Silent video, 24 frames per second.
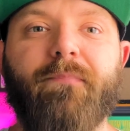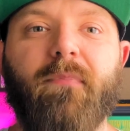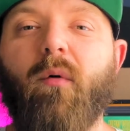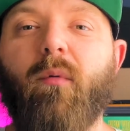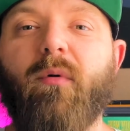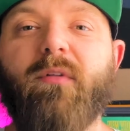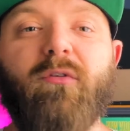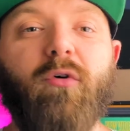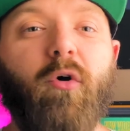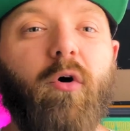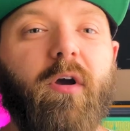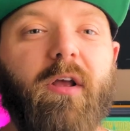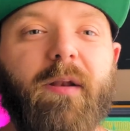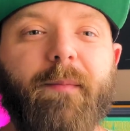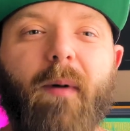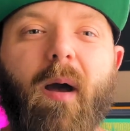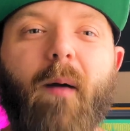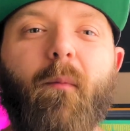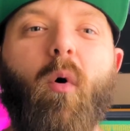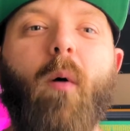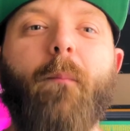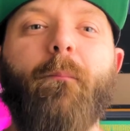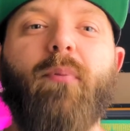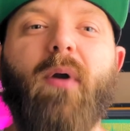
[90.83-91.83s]
When talking
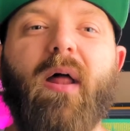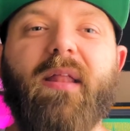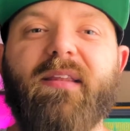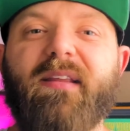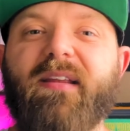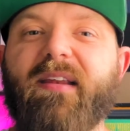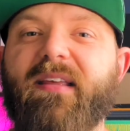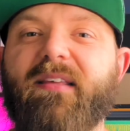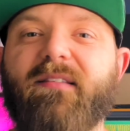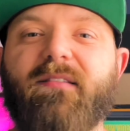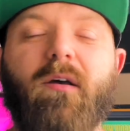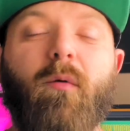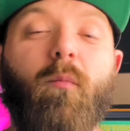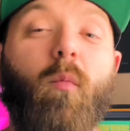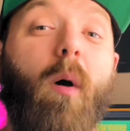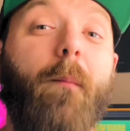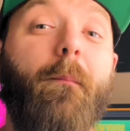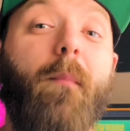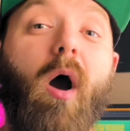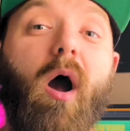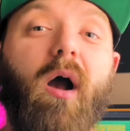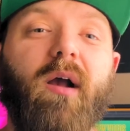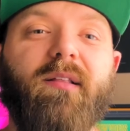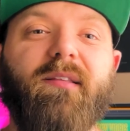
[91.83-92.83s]
about what branding is and what
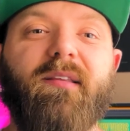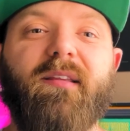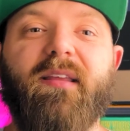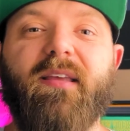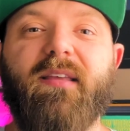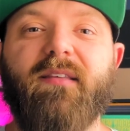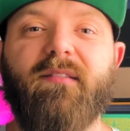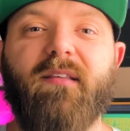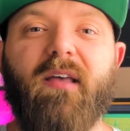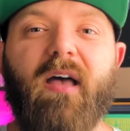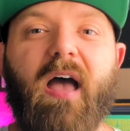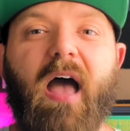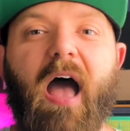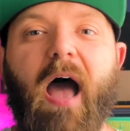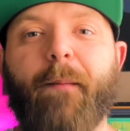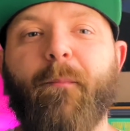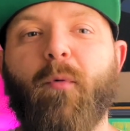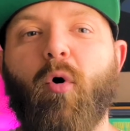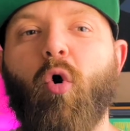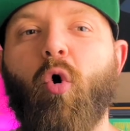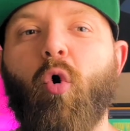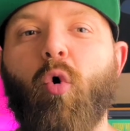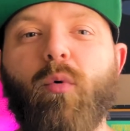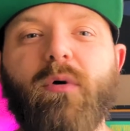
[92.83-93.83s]
marketing is, I'm
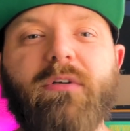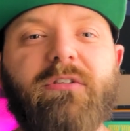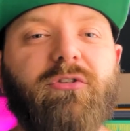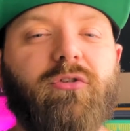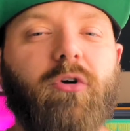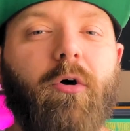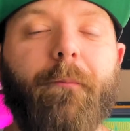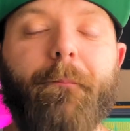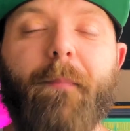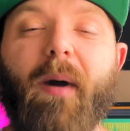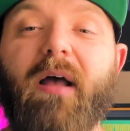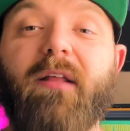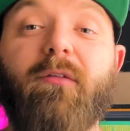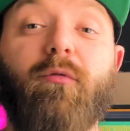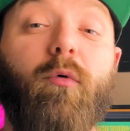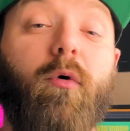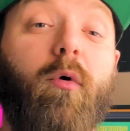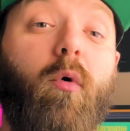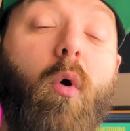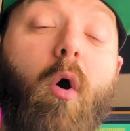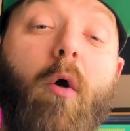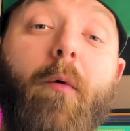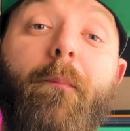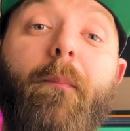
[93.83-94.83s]
always drawn back to a
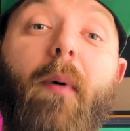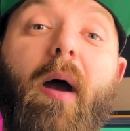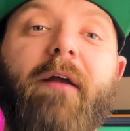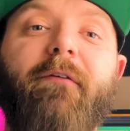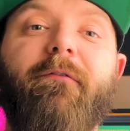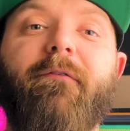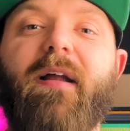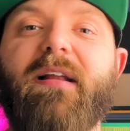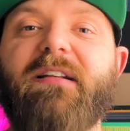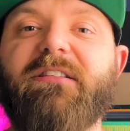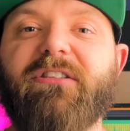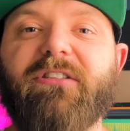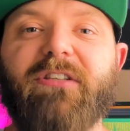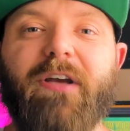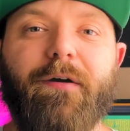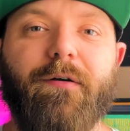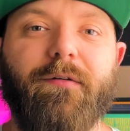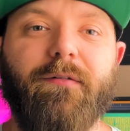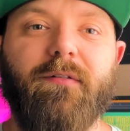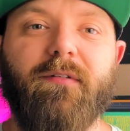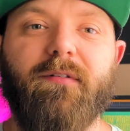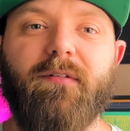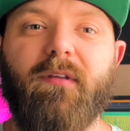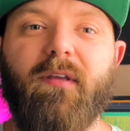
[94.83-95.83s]
quote by Ren
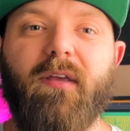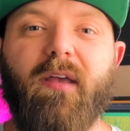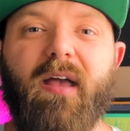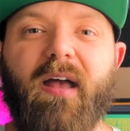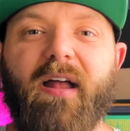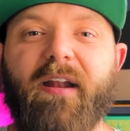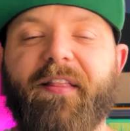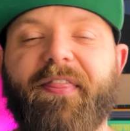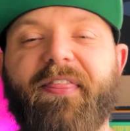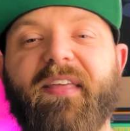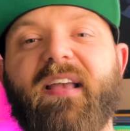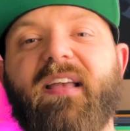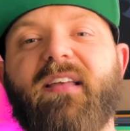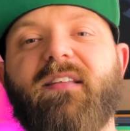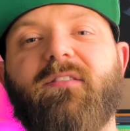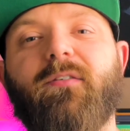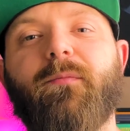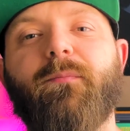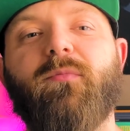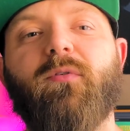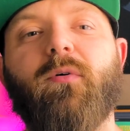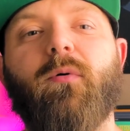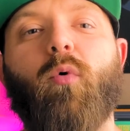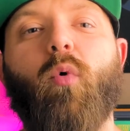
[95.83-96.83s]
Jones, and I think it
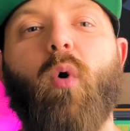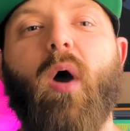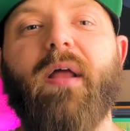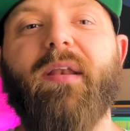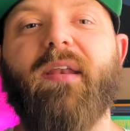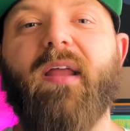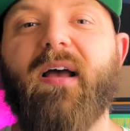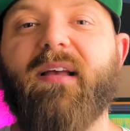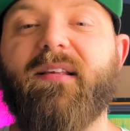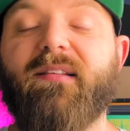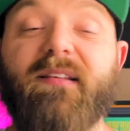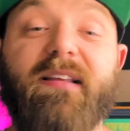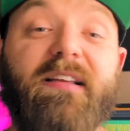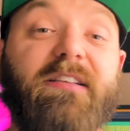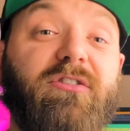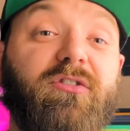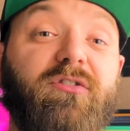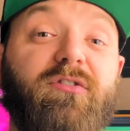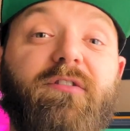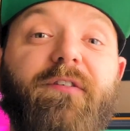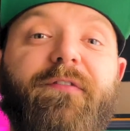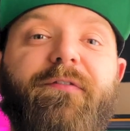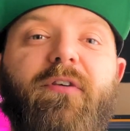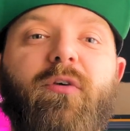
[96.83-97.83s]
sums up quite nicely in
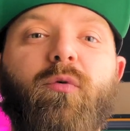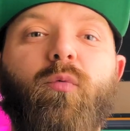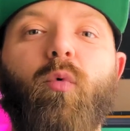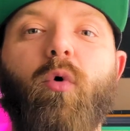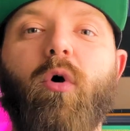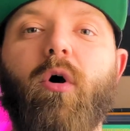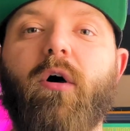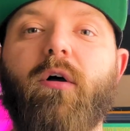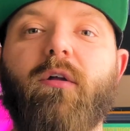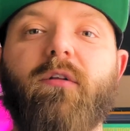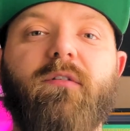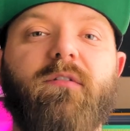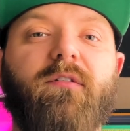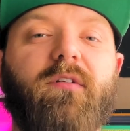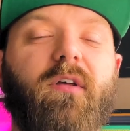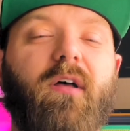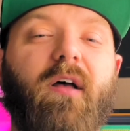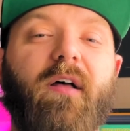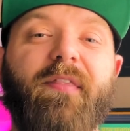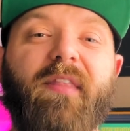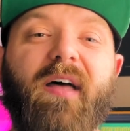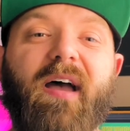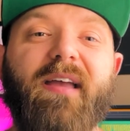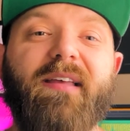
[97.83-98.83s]
just a few words,
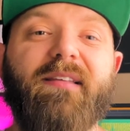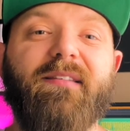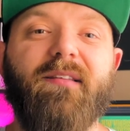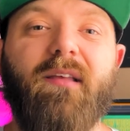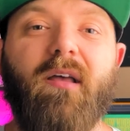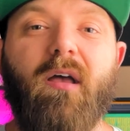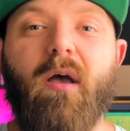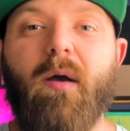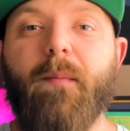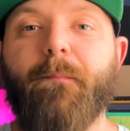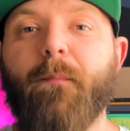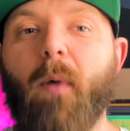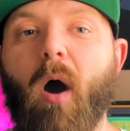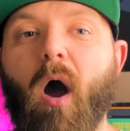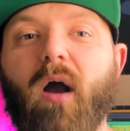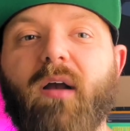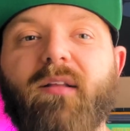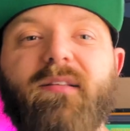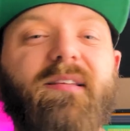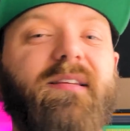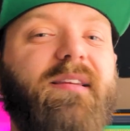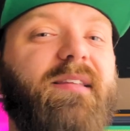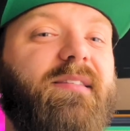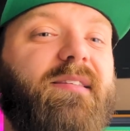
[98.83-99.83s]
and that is,
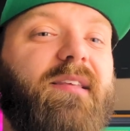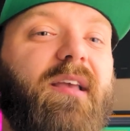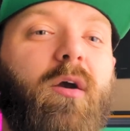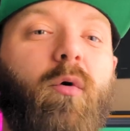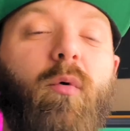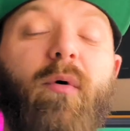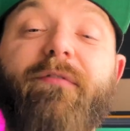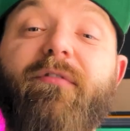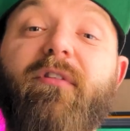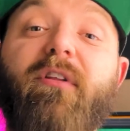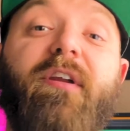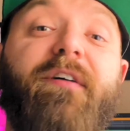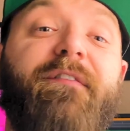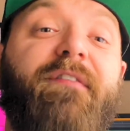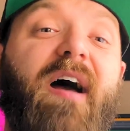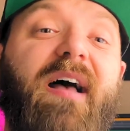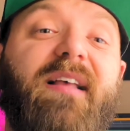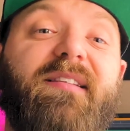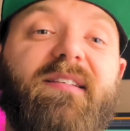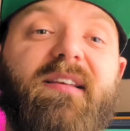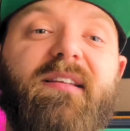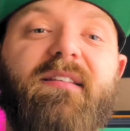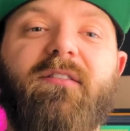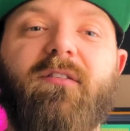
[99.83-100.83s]
marketing is the equivalent of
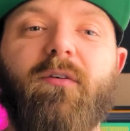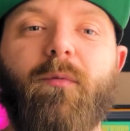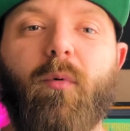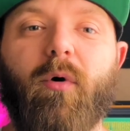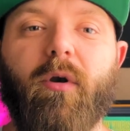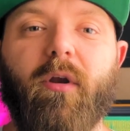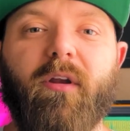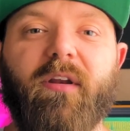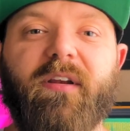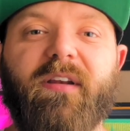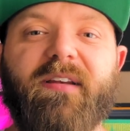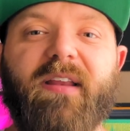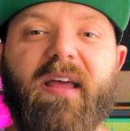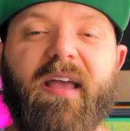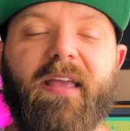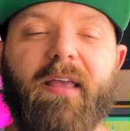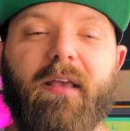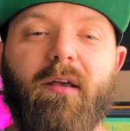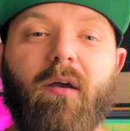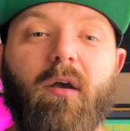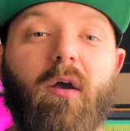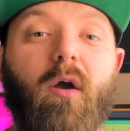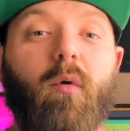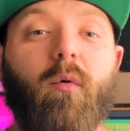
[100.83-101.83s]
asking someone on a
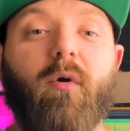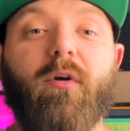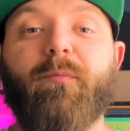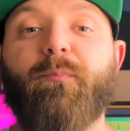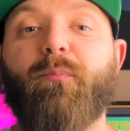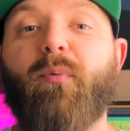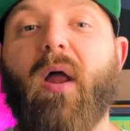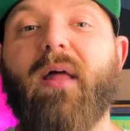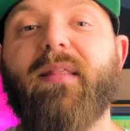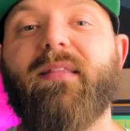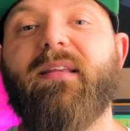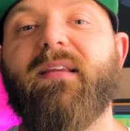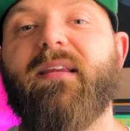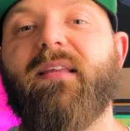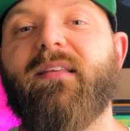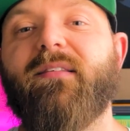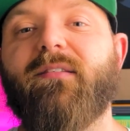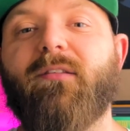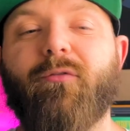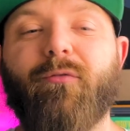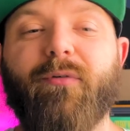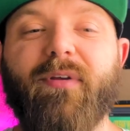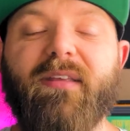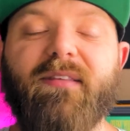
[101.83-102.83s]
date, whereas branding is
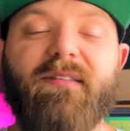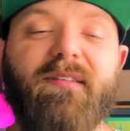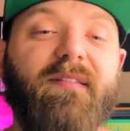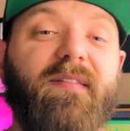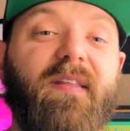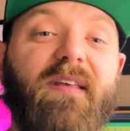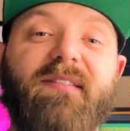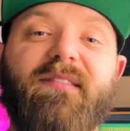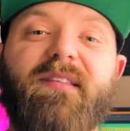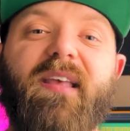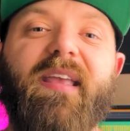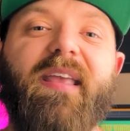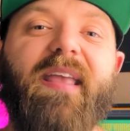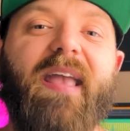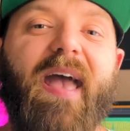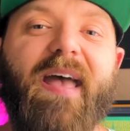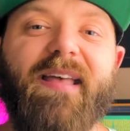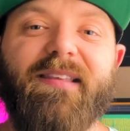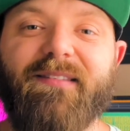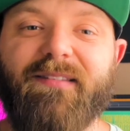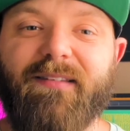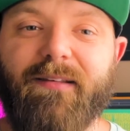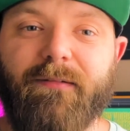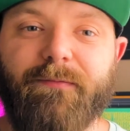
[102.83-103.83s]
the reason they say
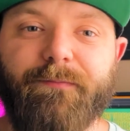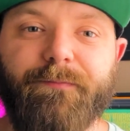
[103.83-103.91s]
yes.